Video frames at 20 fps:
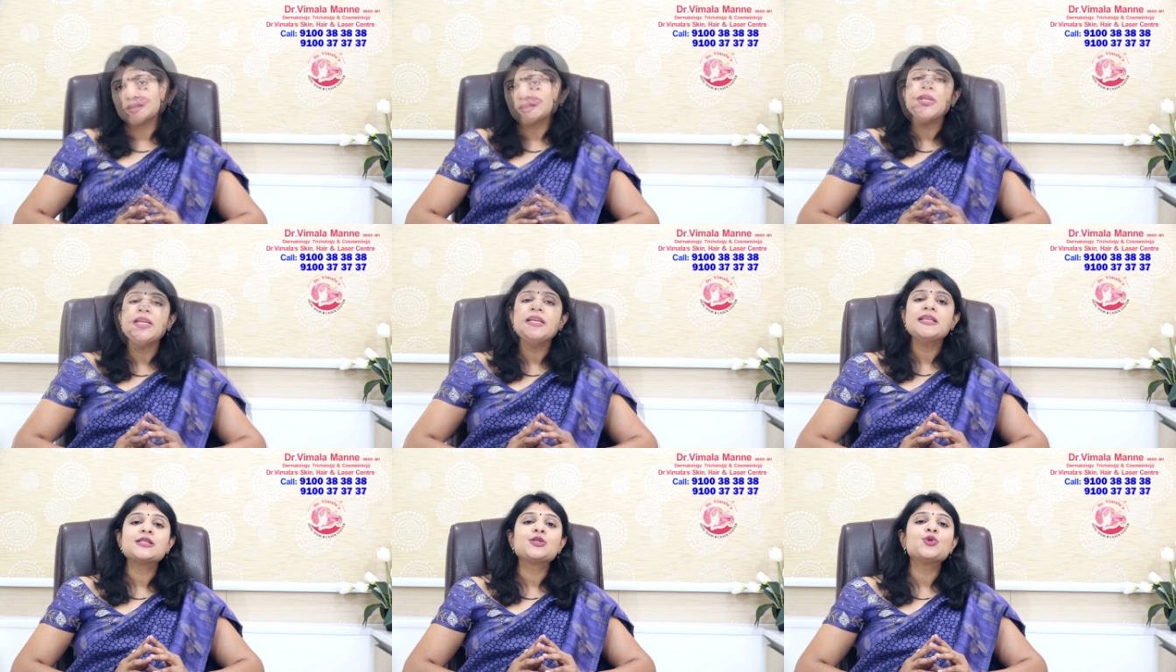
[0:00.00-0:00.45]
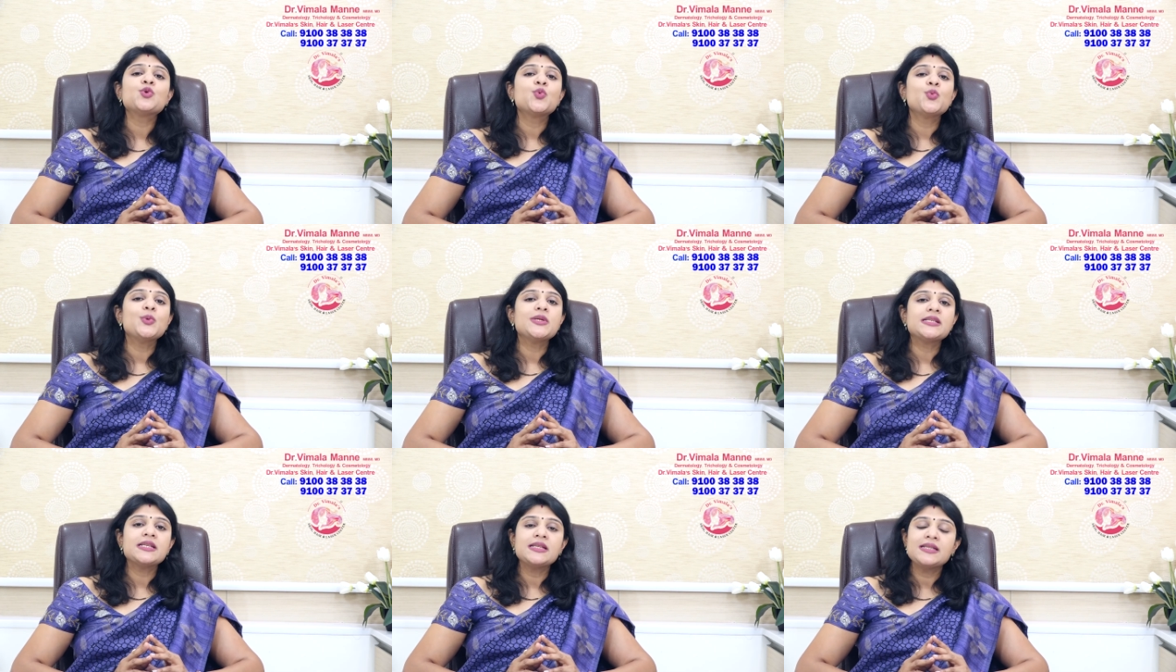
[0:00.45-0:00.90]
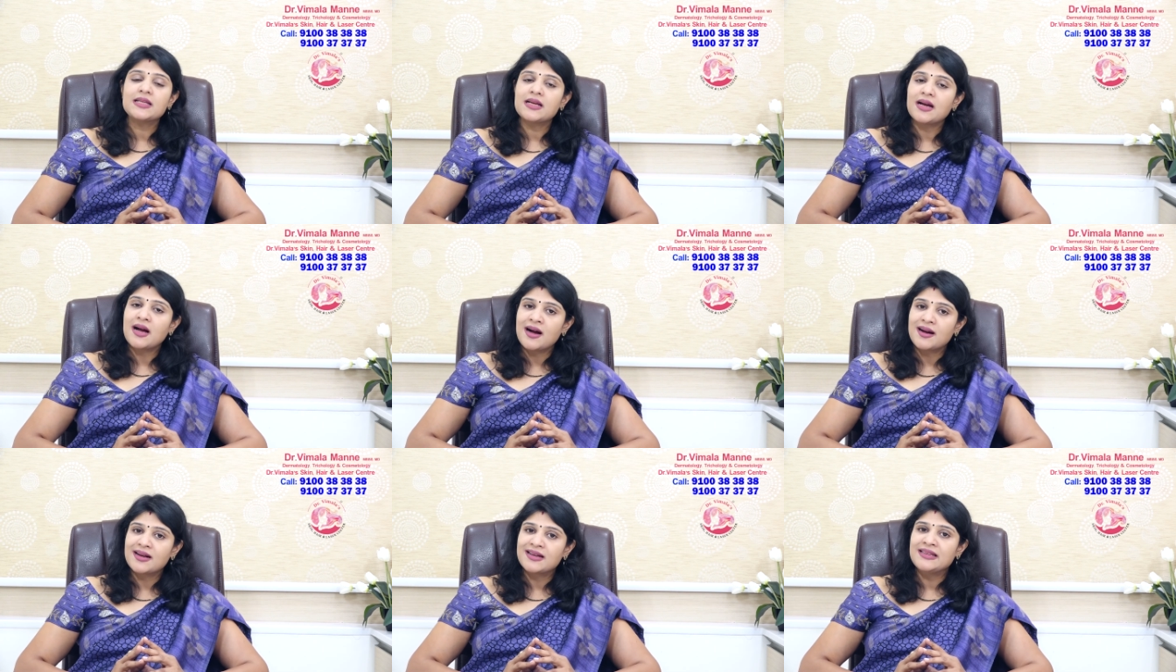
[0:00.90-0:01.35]
Please do visit
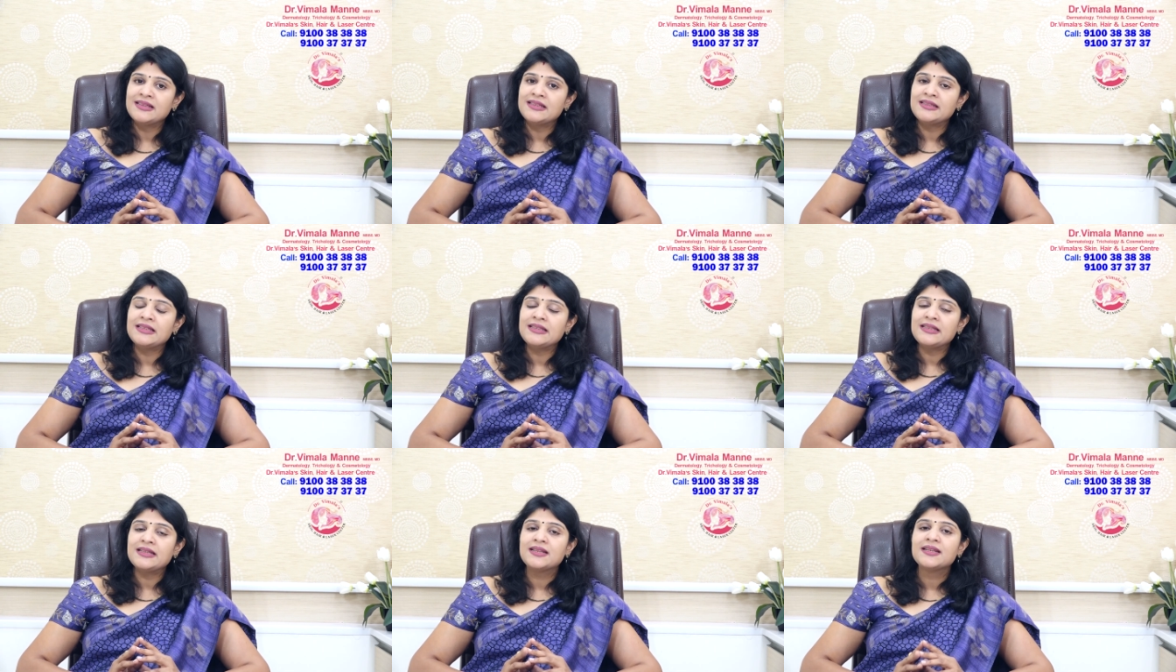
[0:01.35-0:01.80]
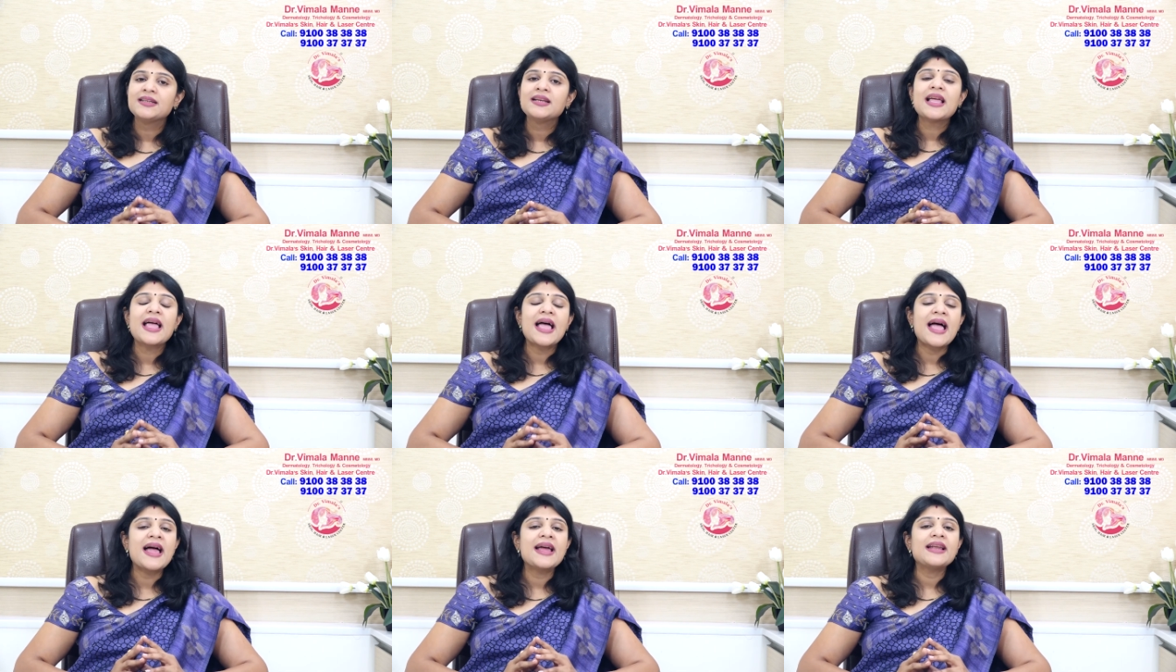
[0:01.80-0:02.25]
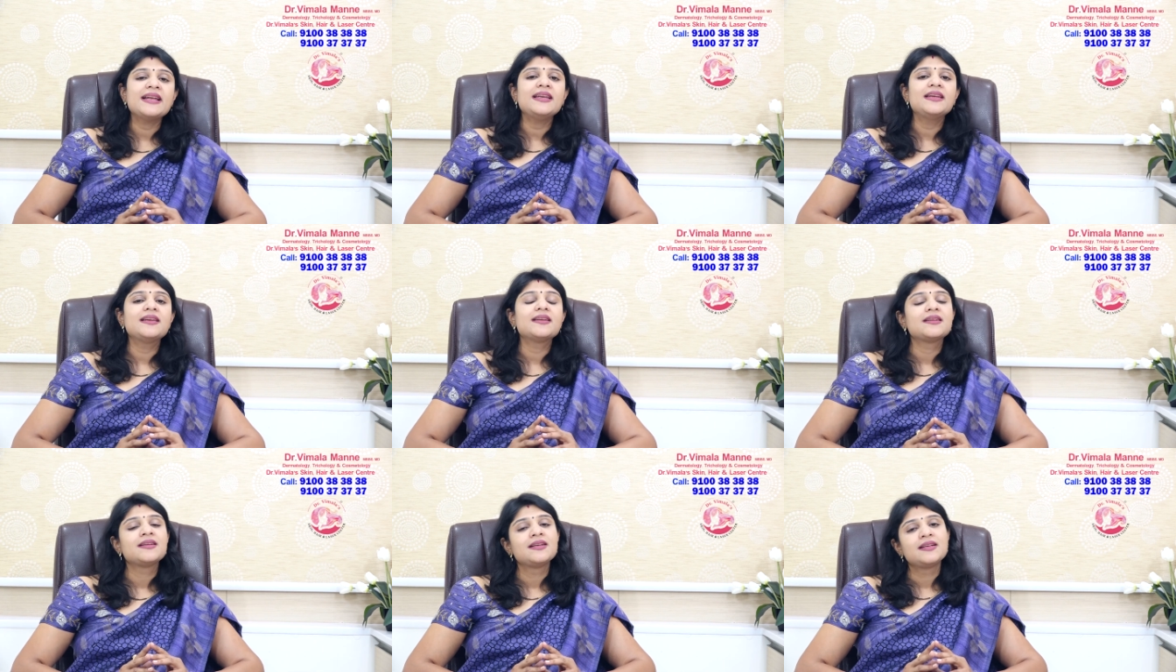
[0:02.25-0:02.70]
our clinic
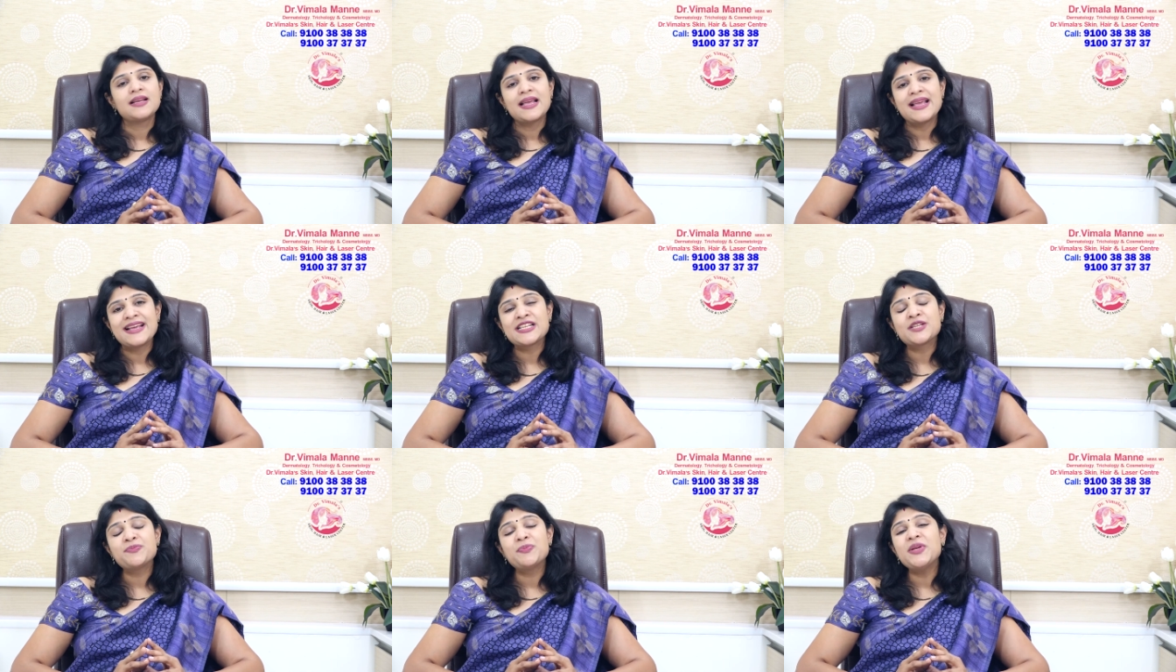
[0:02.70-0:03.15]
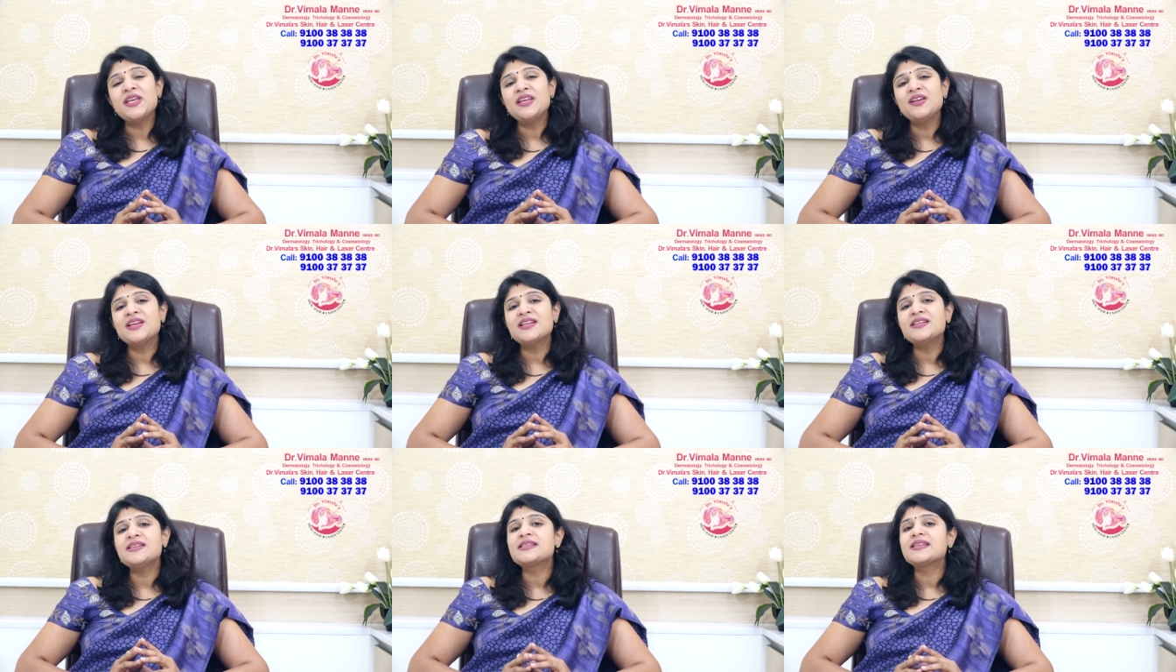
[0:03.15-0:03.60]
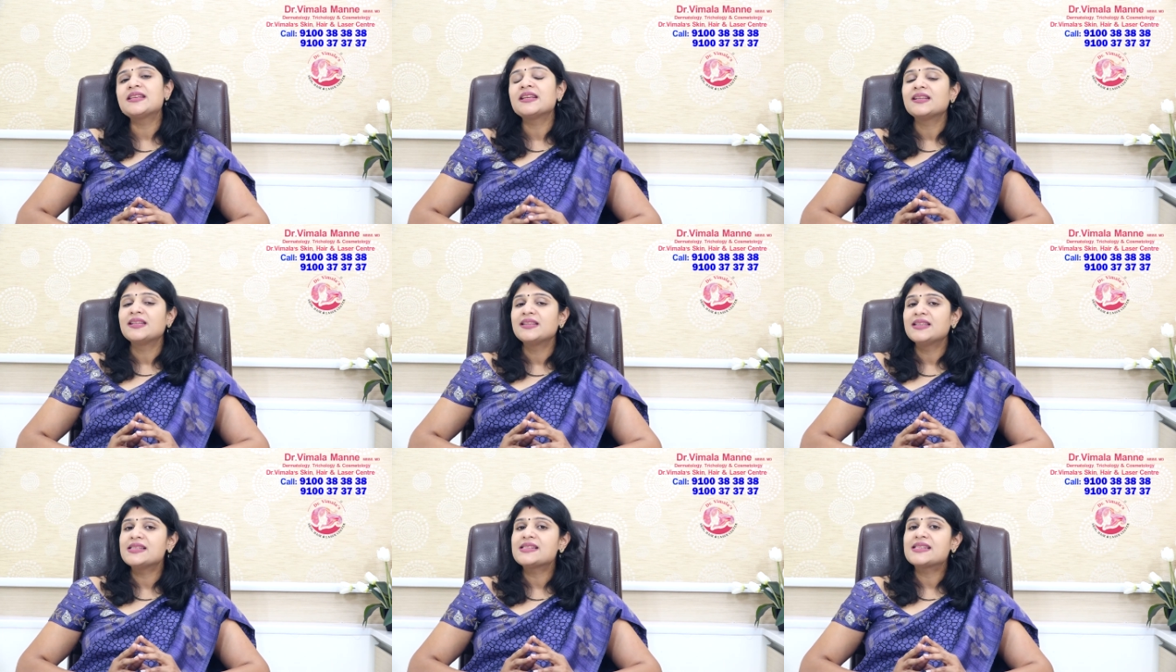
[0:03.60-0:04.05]
and experience
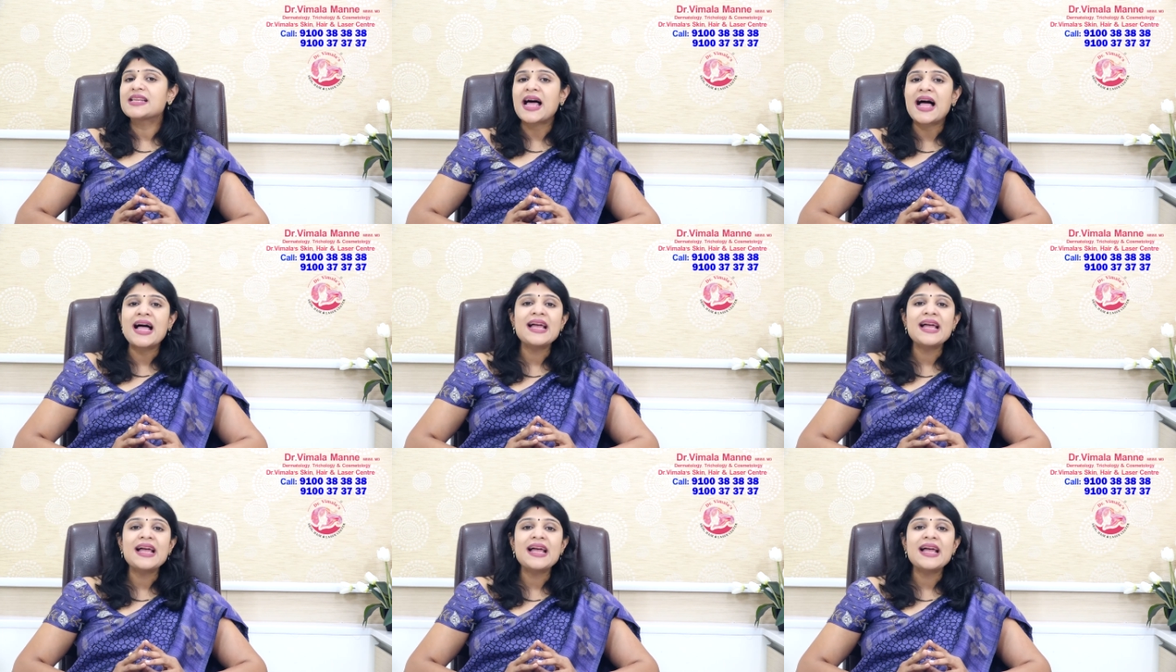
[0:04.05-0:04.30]
this